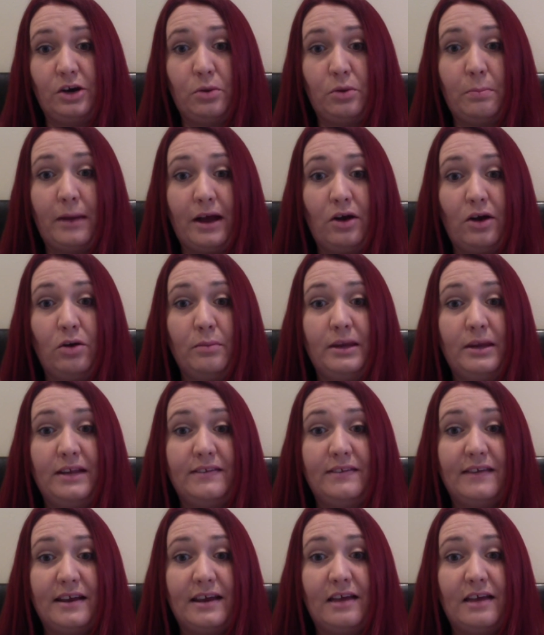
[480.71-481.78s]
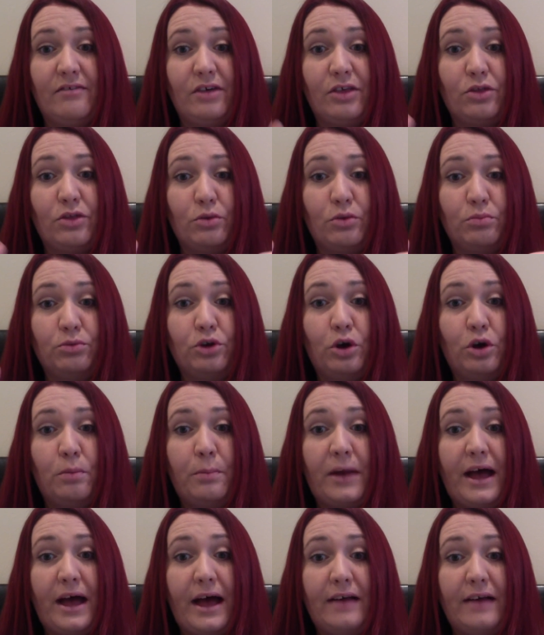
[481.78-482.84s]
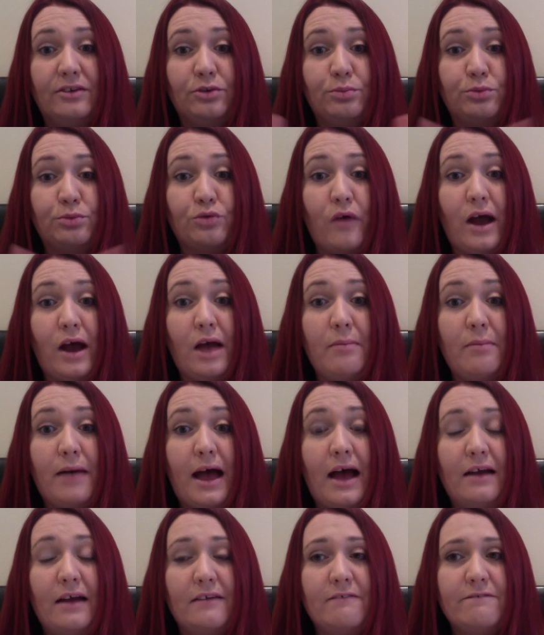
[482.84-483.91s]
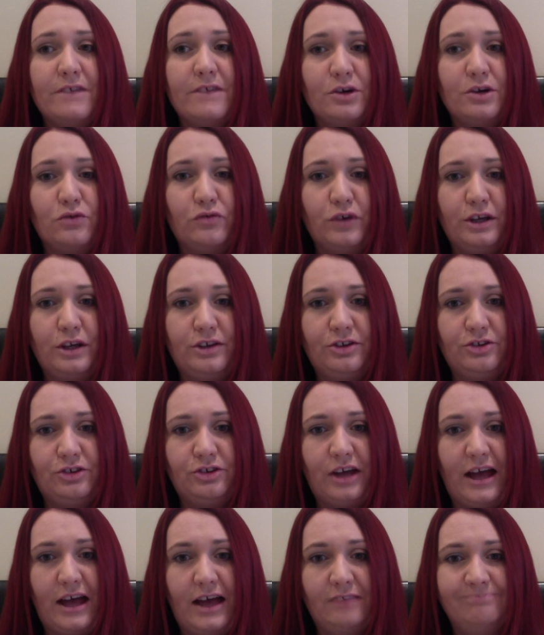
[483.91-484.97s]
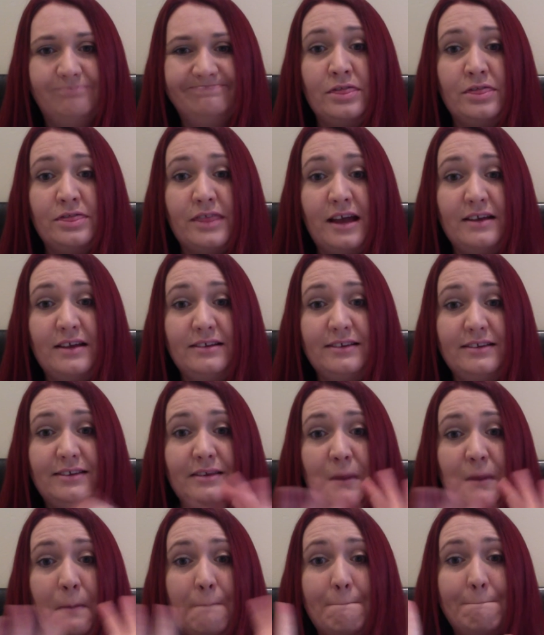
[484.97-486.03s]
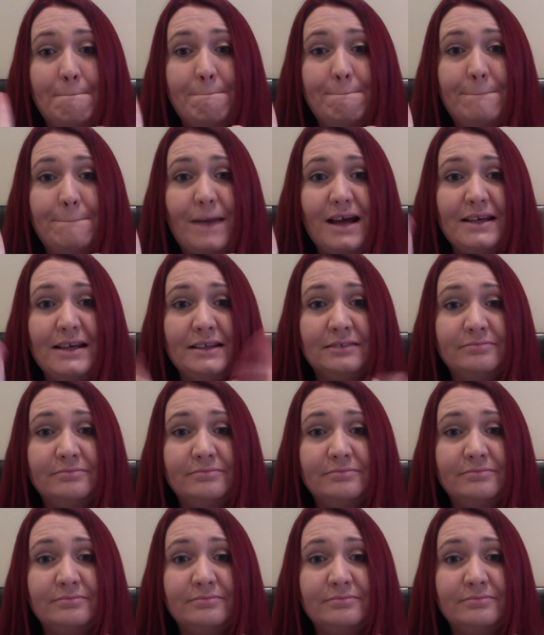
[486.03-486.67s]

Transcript: by all means give it a thumbs up, subscribe, and feel free to share. Thanks. Bye.